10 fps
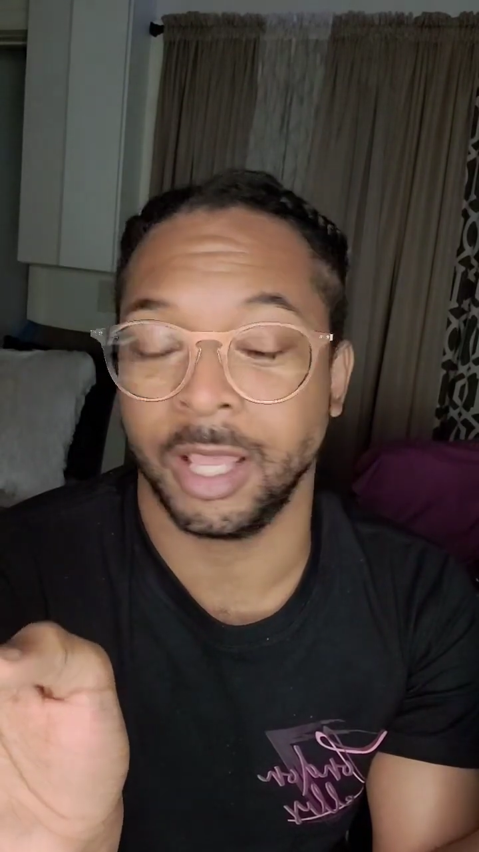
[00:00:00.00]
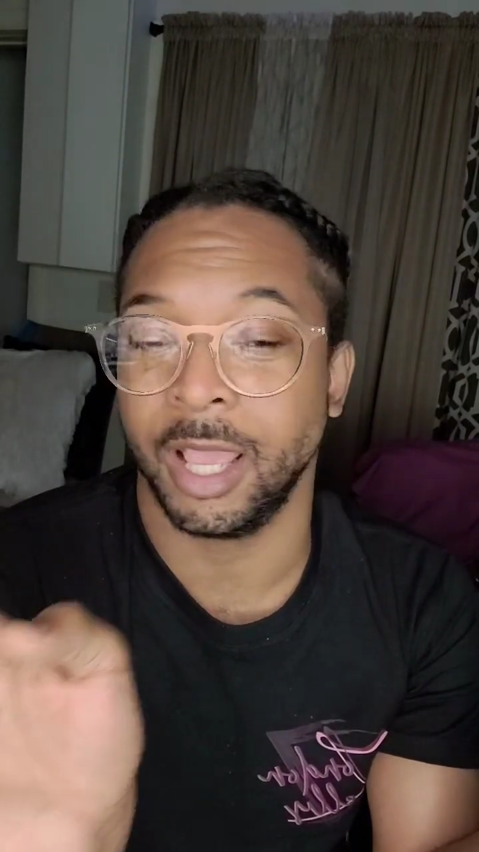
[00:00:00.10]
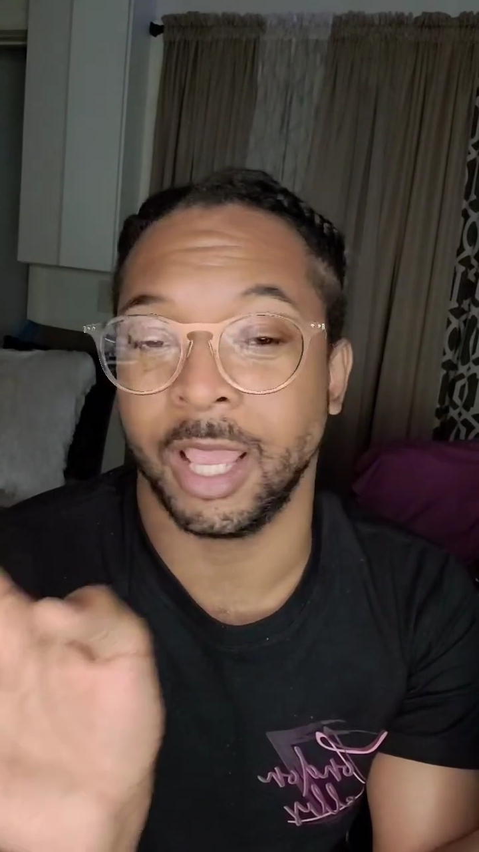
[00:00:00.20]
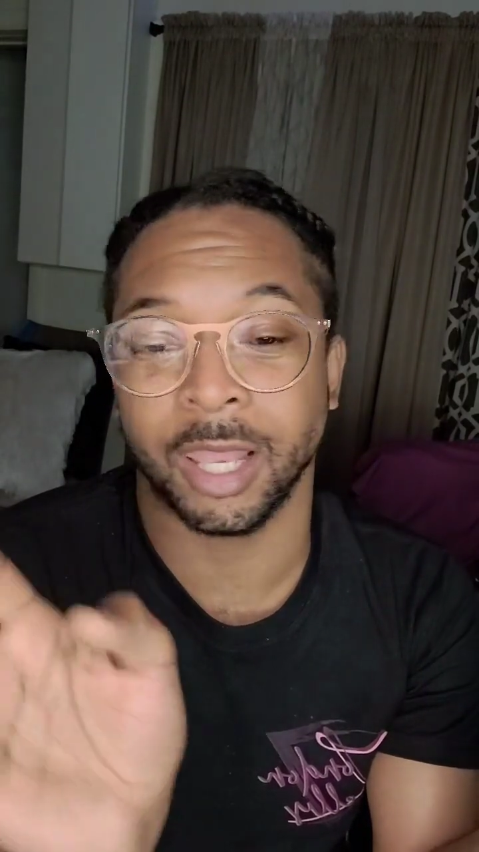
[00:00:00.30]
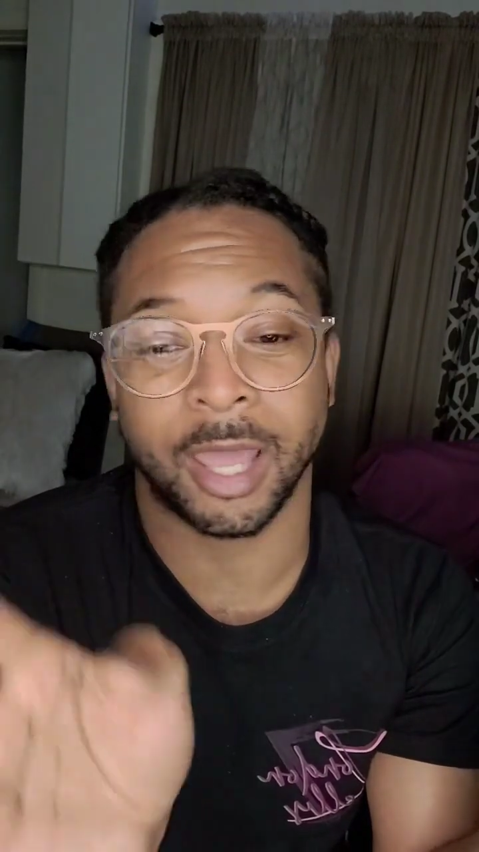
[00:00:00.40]

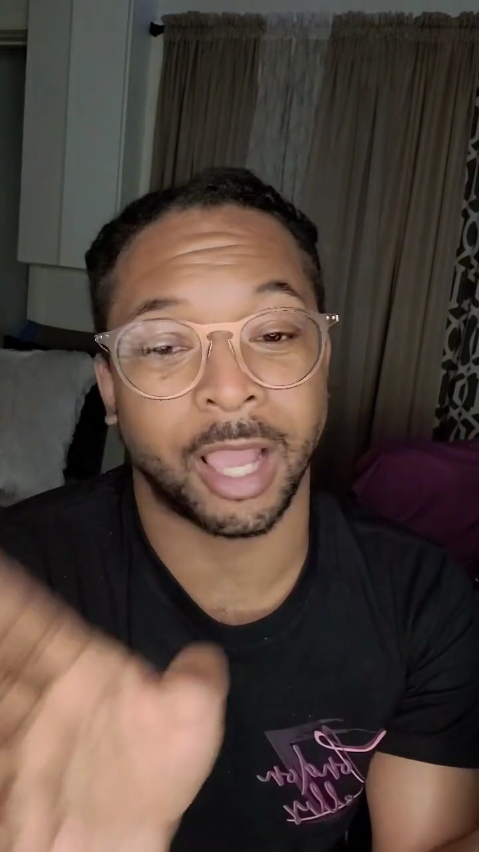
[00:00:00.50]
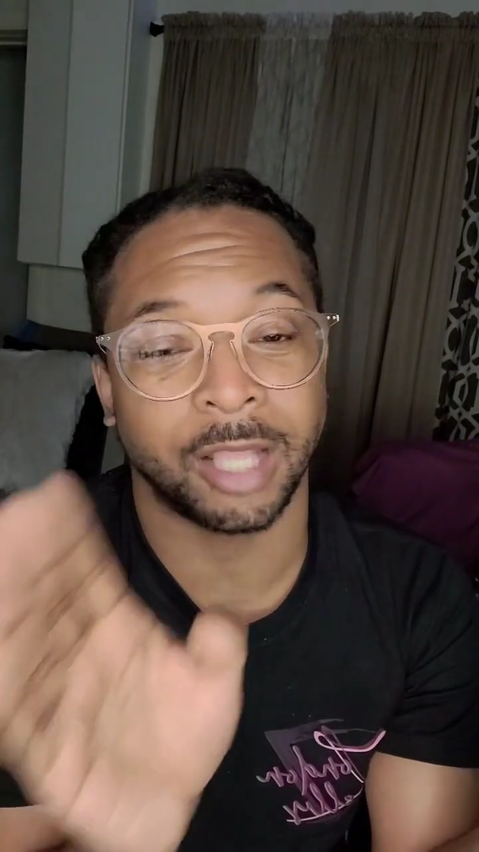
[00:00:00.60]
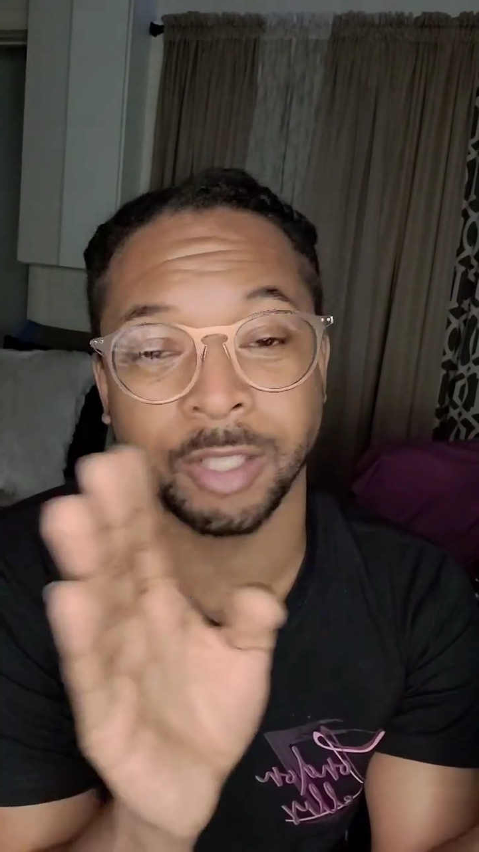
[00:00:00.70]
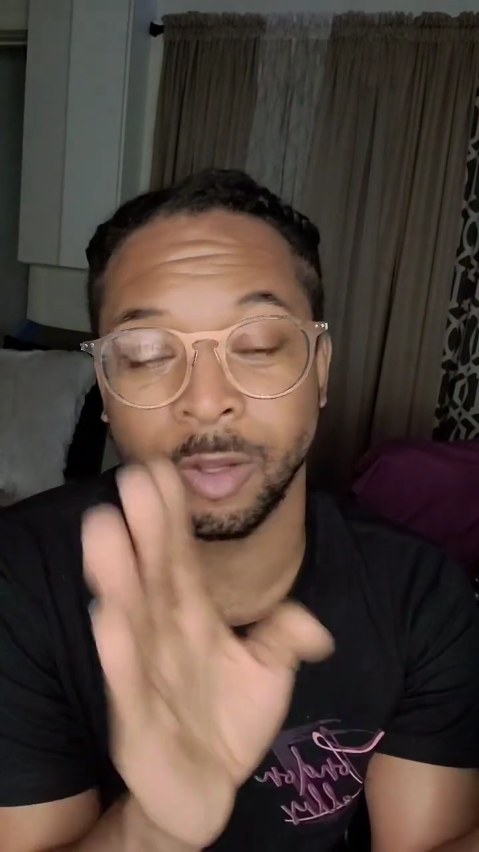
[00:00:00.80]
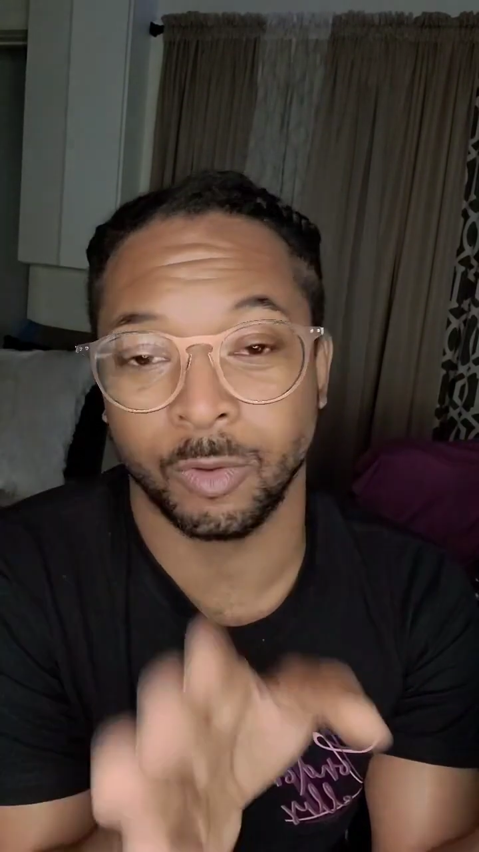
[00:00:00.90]
And like I
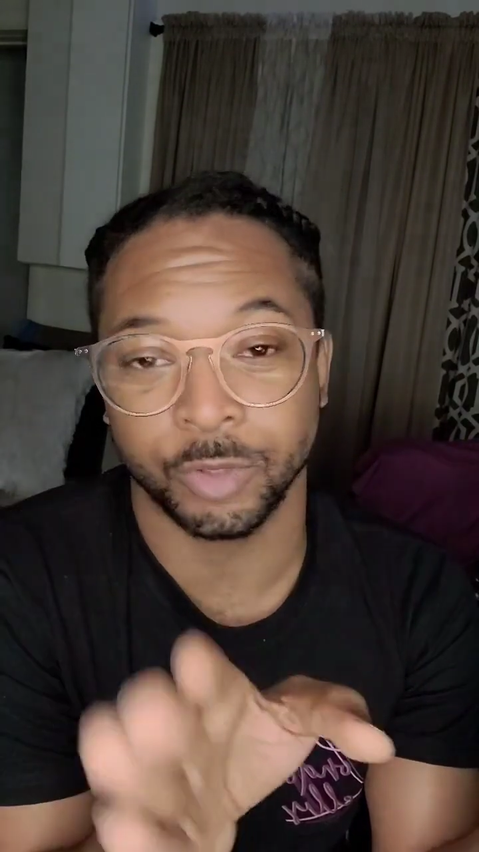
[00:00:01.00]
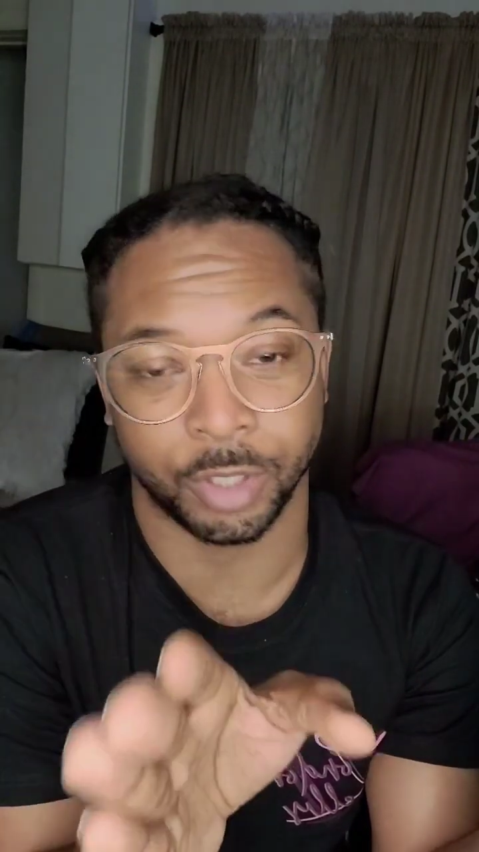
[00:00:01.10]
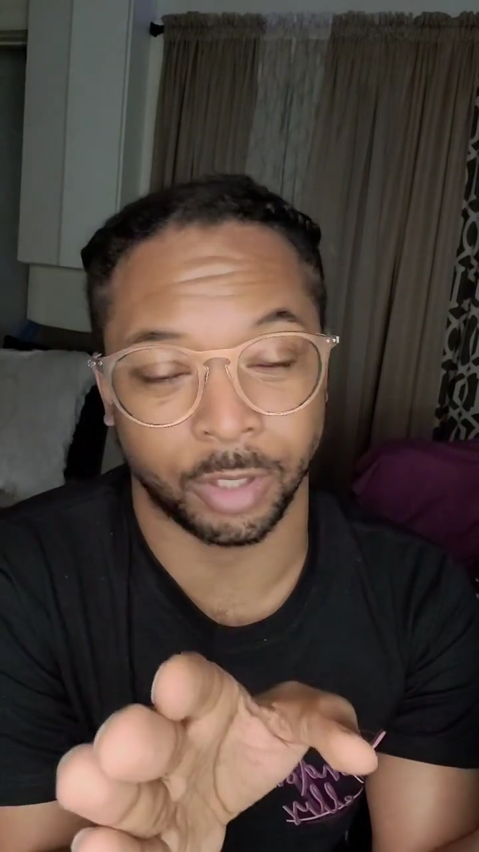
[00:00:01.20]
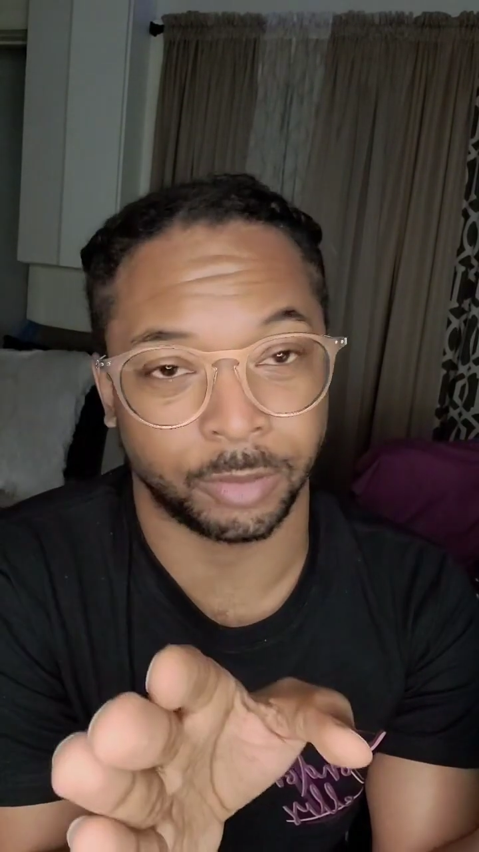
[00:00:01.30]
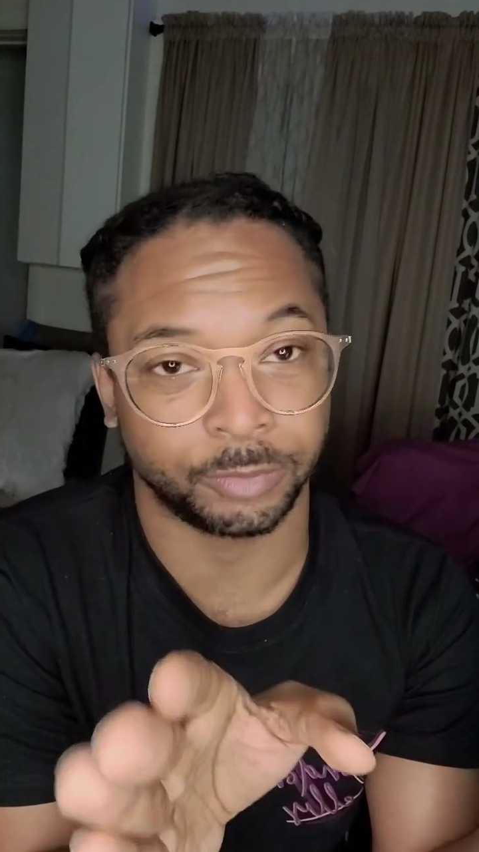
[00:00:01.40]
told
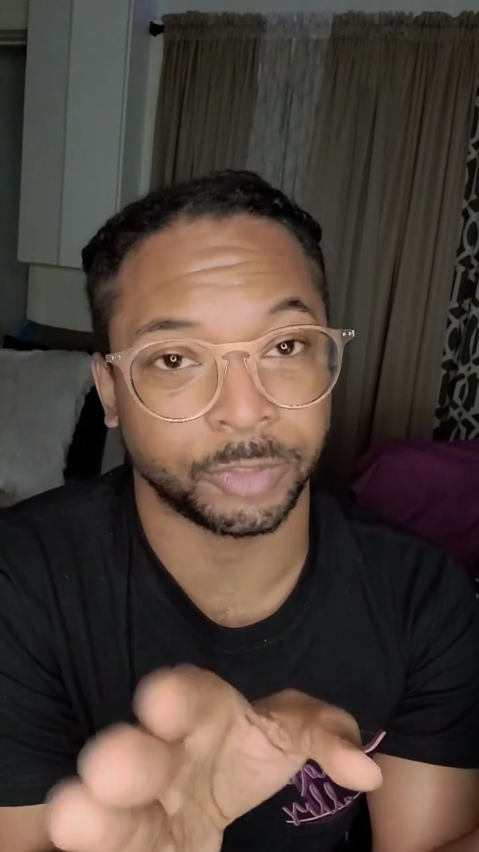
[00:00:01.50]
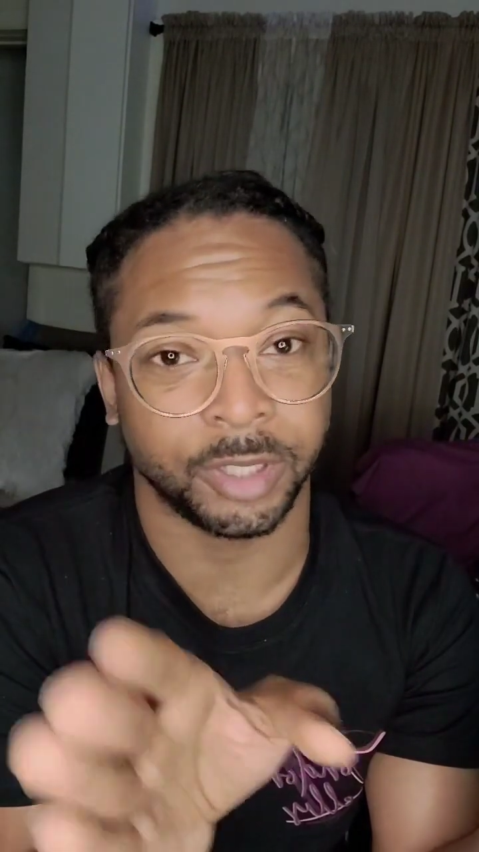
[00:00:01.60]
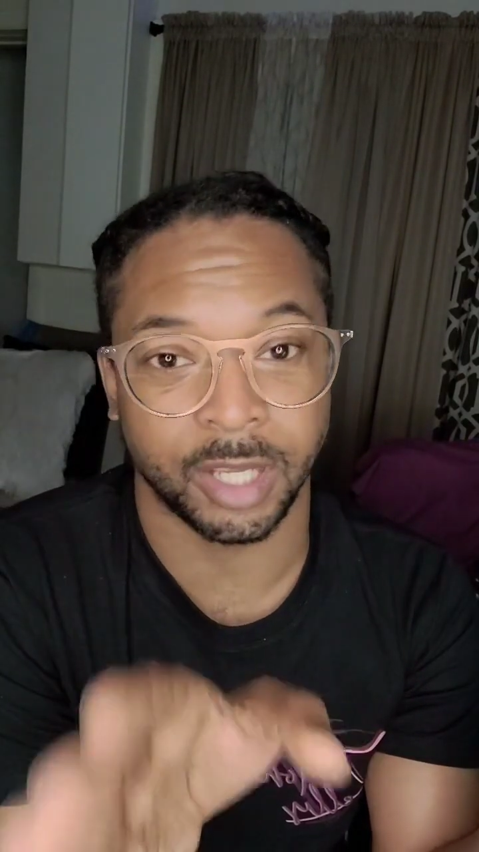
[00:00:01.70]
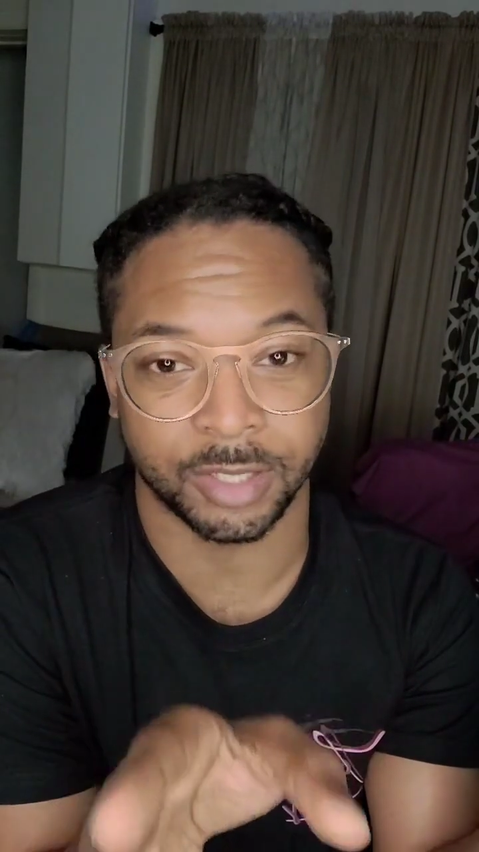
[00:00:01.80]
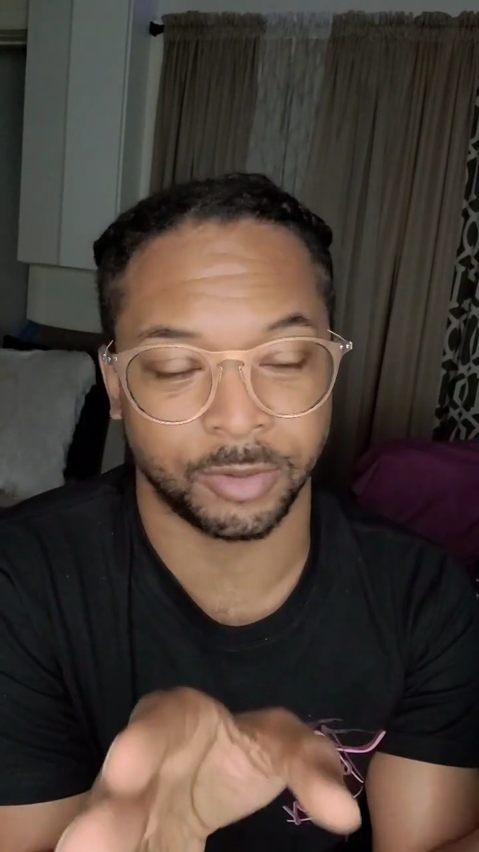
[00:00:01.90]
y'all
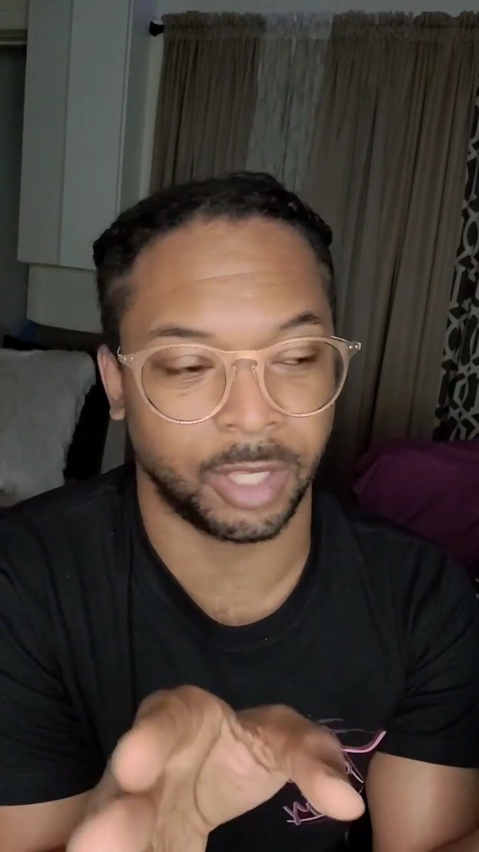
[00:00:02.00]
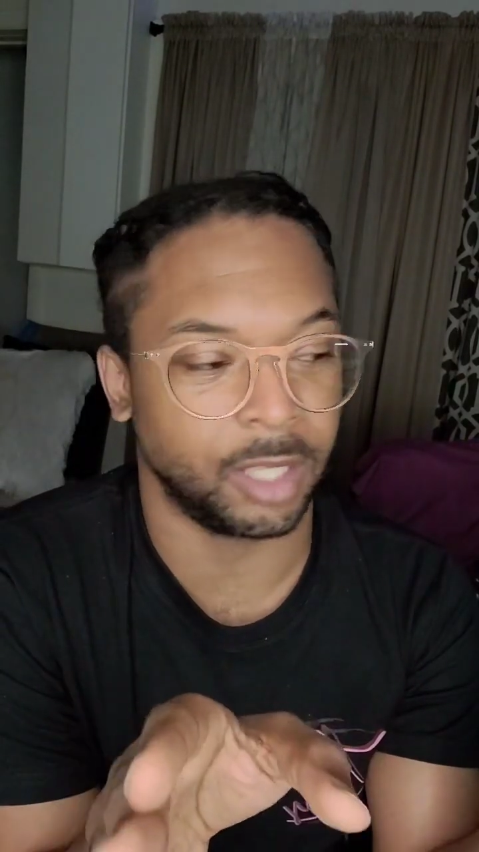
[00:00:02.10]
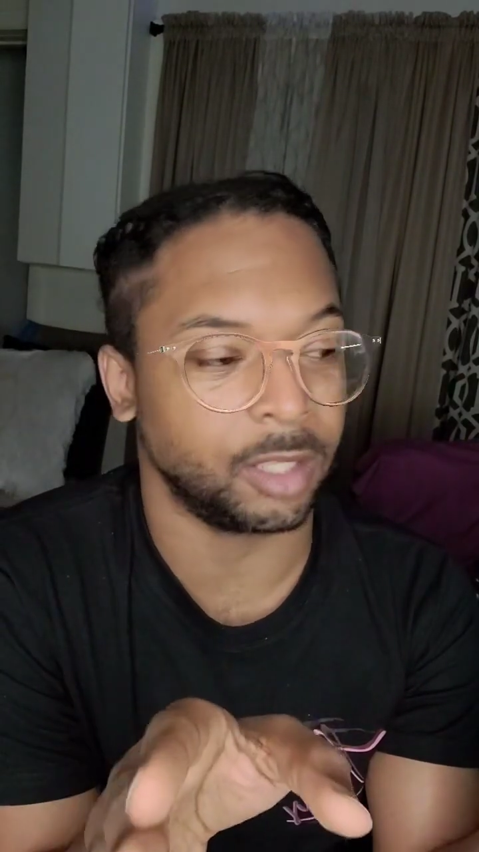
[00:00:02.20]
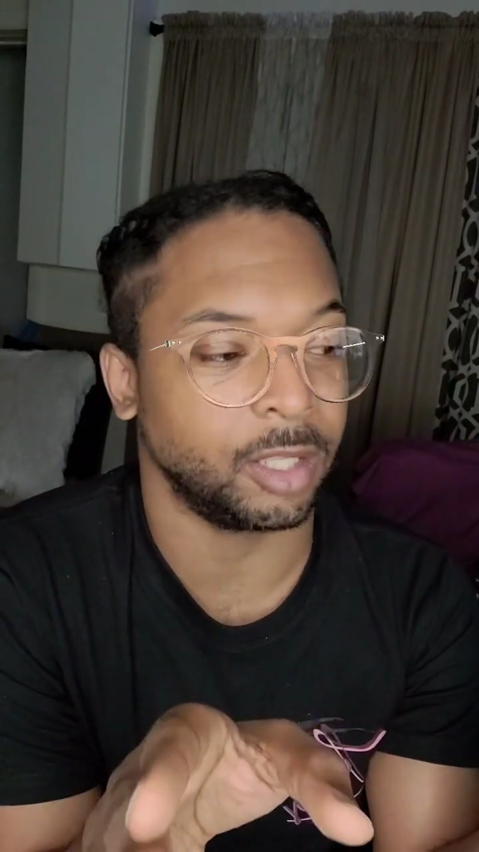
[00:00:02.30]
yesterday,